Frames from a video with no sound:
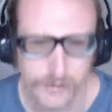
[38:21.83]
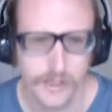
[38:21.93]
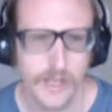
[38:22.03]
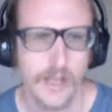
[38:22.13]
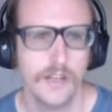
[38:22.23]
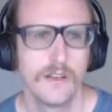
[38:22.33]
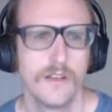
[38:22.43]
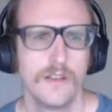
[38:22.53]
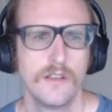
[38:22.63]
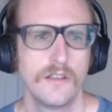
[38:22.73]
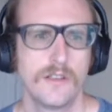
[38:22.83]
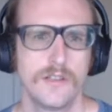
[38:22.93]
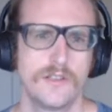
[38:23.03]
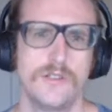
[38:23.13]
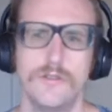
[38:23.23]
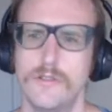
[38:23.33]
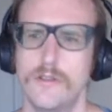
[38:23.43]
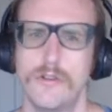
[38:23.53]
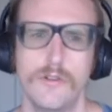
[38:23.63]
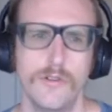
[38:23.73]
that because you
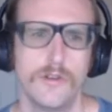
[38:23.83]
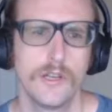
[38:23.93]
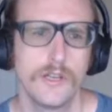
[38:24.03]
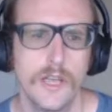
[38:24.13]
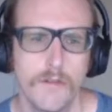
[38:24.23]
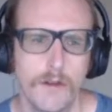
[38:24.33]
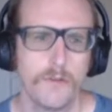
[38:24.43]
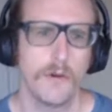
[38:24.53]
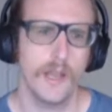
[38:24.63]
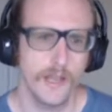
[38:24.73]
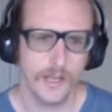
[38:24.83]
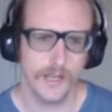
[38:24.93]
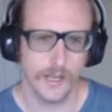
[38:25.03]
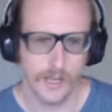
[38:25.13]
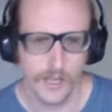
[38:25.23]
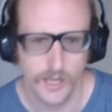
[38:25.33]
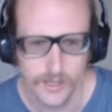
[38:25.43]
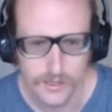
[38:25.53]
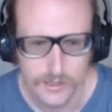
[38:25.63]
can give away like a